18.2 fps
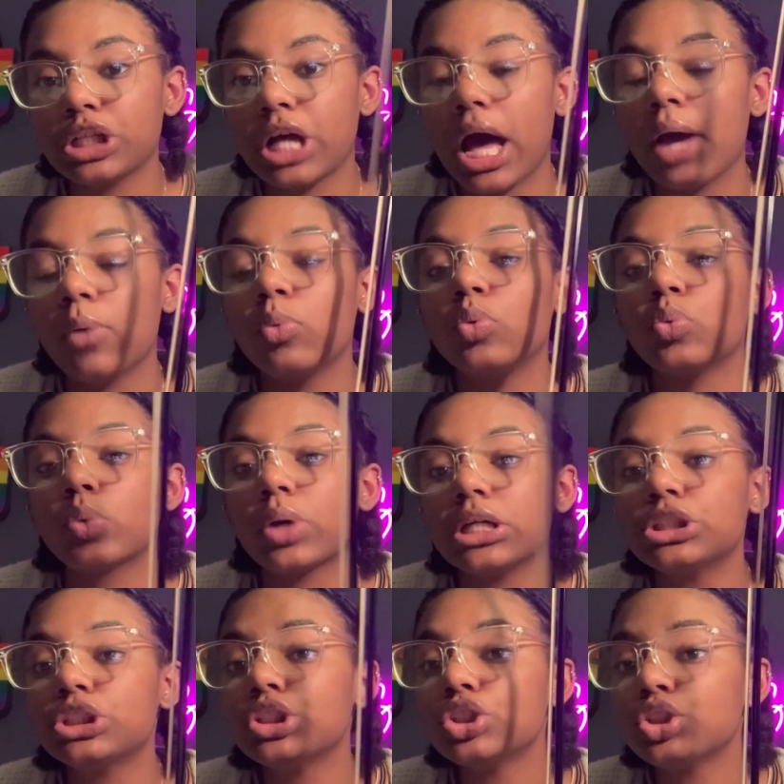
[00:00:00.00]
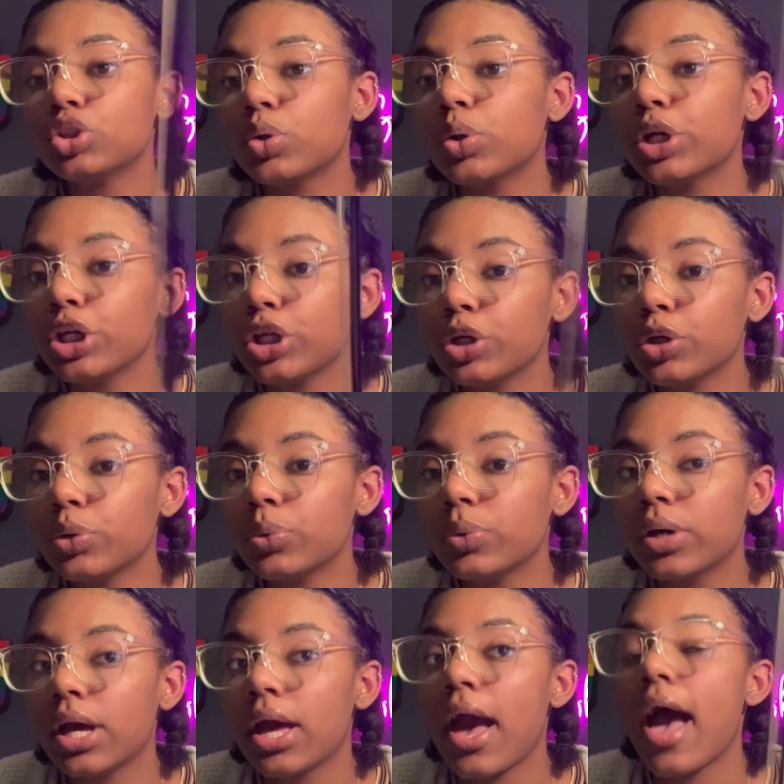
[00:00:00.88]
I will rest assure
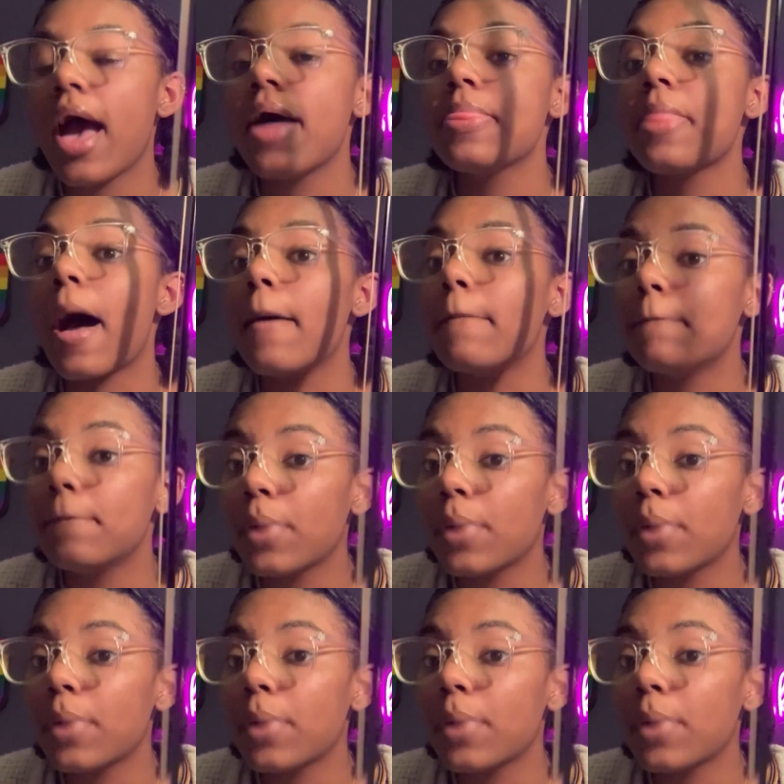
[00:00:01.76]
you that